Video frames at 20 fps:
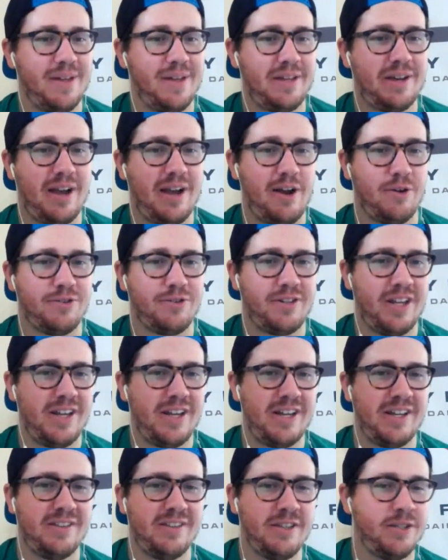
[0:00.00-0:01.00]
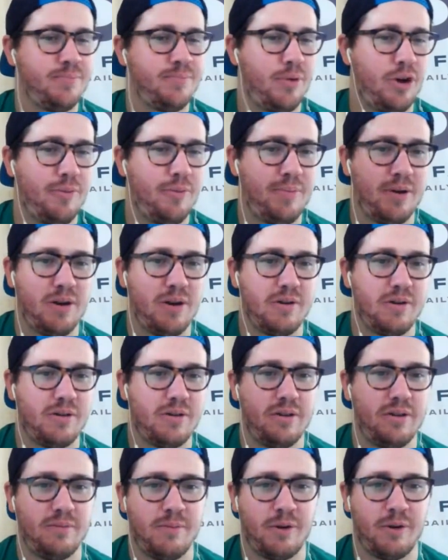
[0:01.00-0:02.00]
In Coyote, in this ballpark,
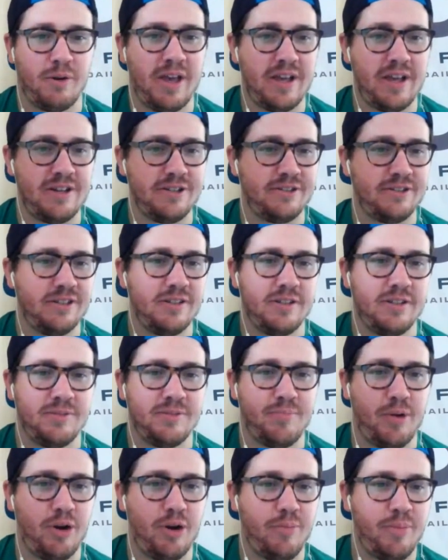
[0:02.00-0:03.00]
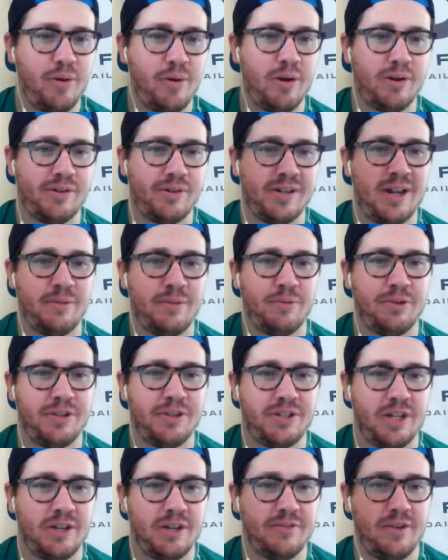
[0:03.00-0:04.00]
Markakis in this ballpark, not really a
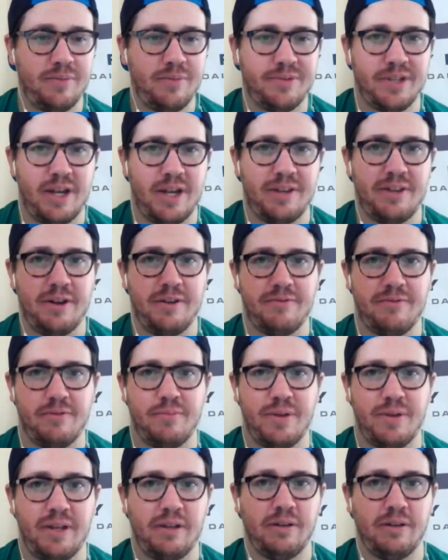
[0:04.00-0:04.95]
ton of upside there for me.